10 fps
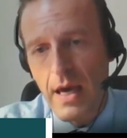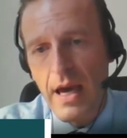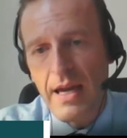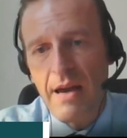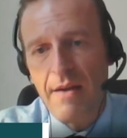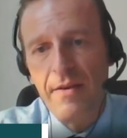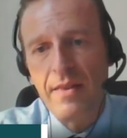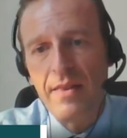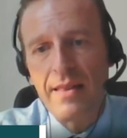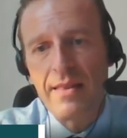And I
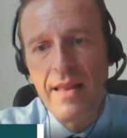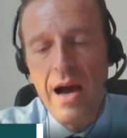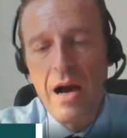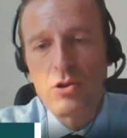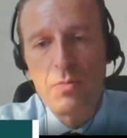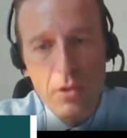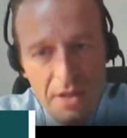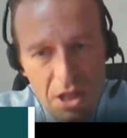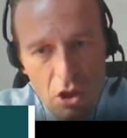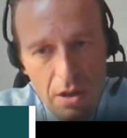think that now the
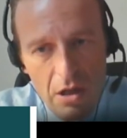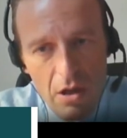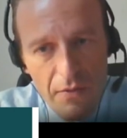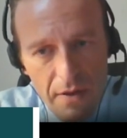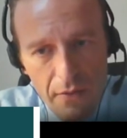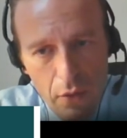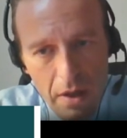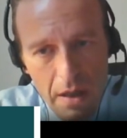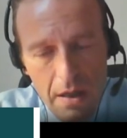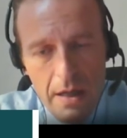positioning of
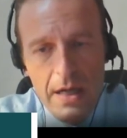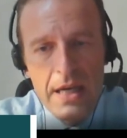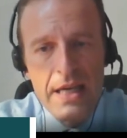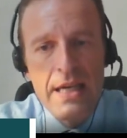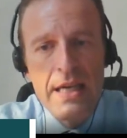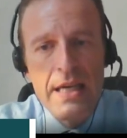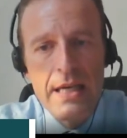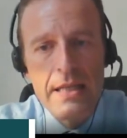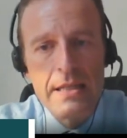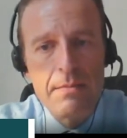IFRI
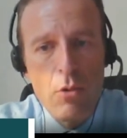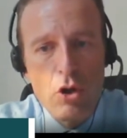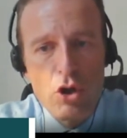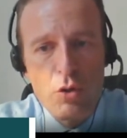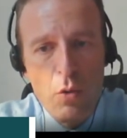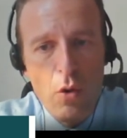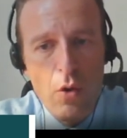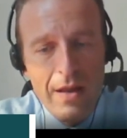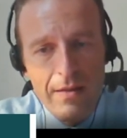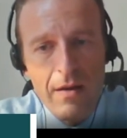is much more,
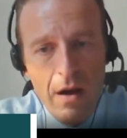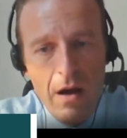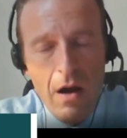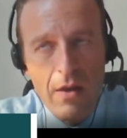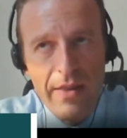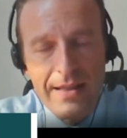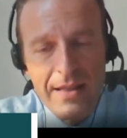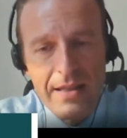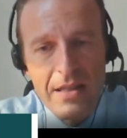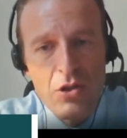and on that
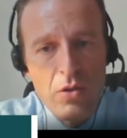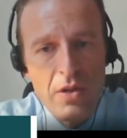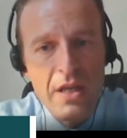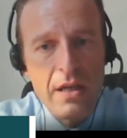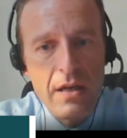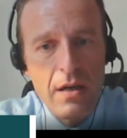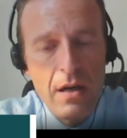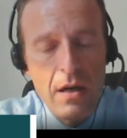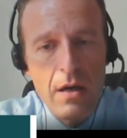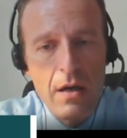it is unique
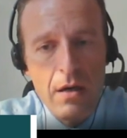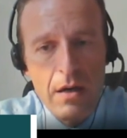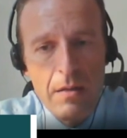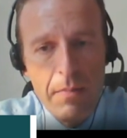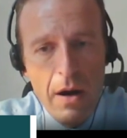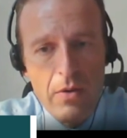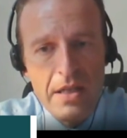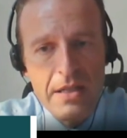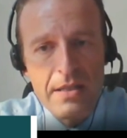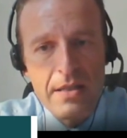in
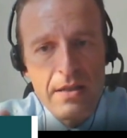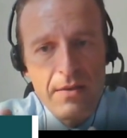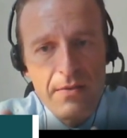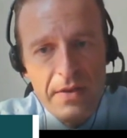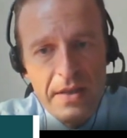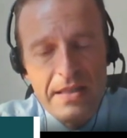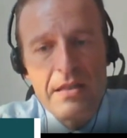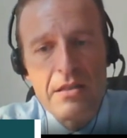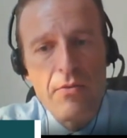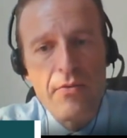Paris, this
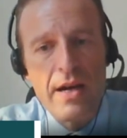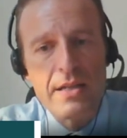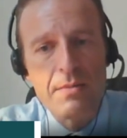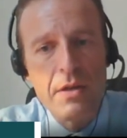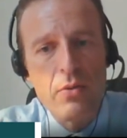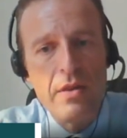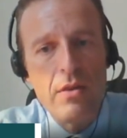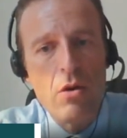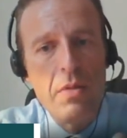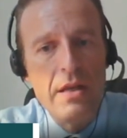interface between
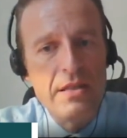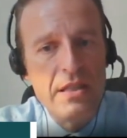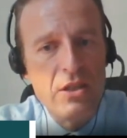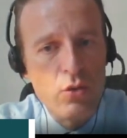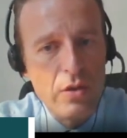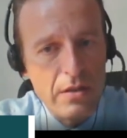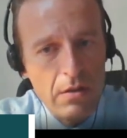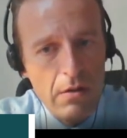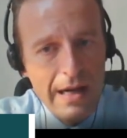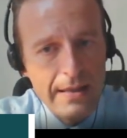the ability to
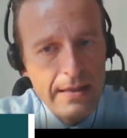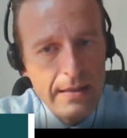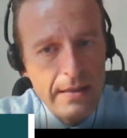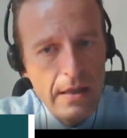interact